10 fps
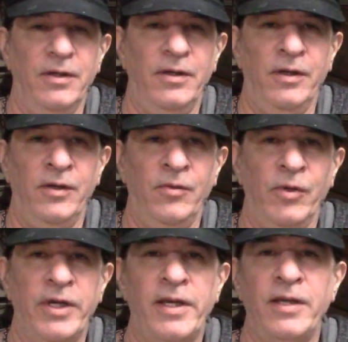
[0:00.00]

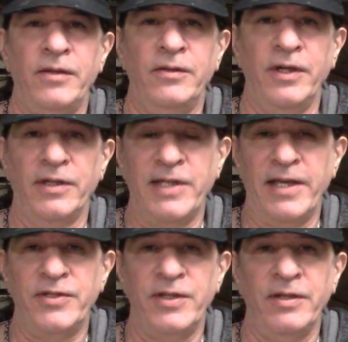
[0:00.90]
where he did a
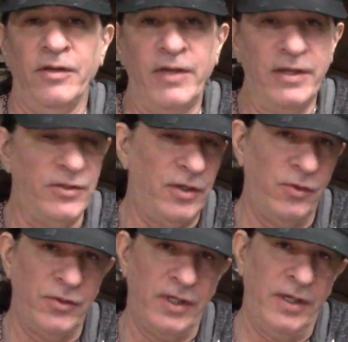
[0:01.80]
tasting of his
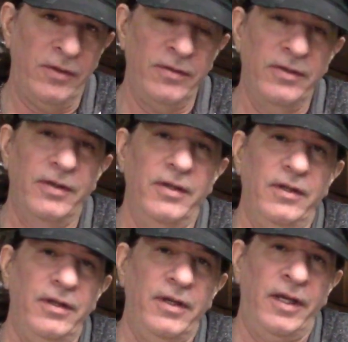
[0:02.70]
toast ale
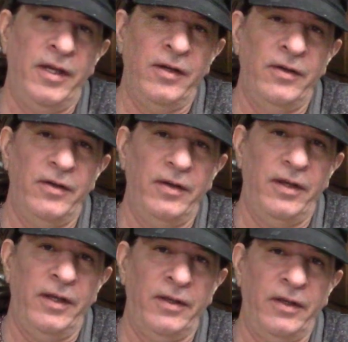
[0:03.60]
and
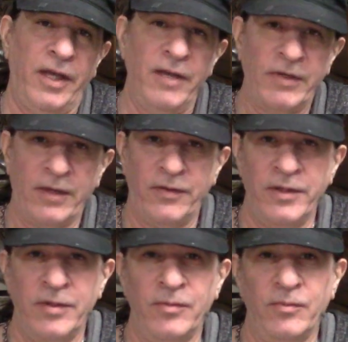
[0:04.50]
gave out
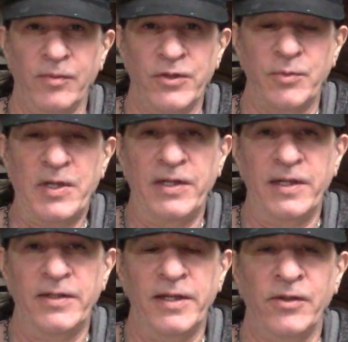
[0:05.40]
the recipe
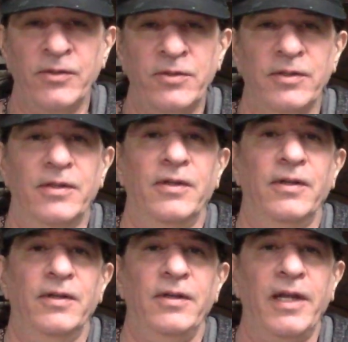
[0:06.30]
details.
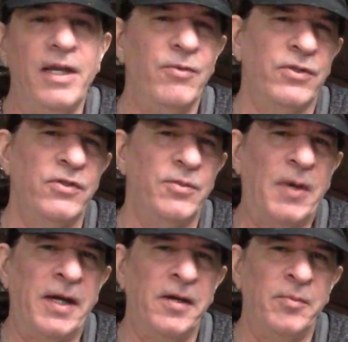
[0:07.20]
And he was
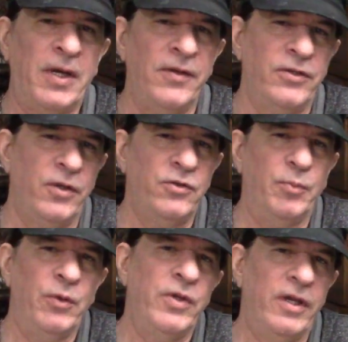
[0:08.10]
inspired by the
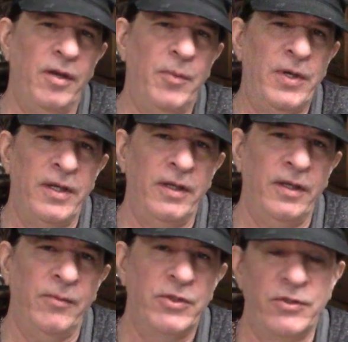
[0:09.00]
Toast Brewing Company,
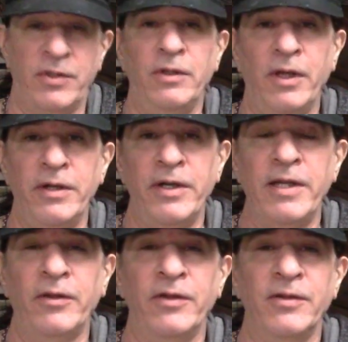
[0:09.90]
which is in London,
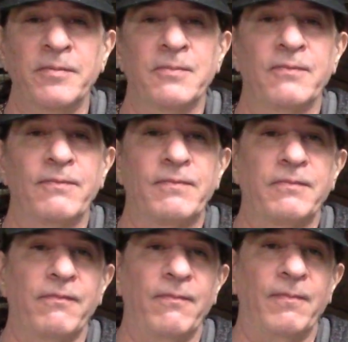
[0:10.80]
England,
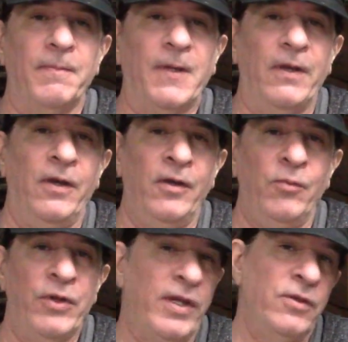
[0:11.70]

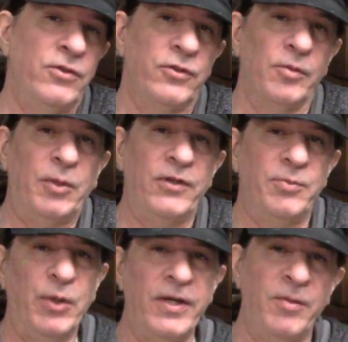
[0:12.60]
where they use
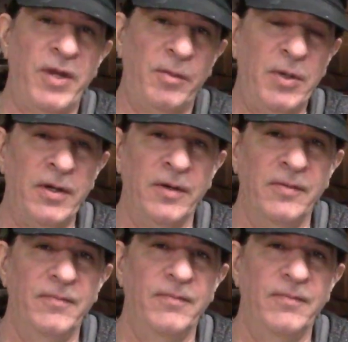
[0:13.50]
surplus bread to make beer.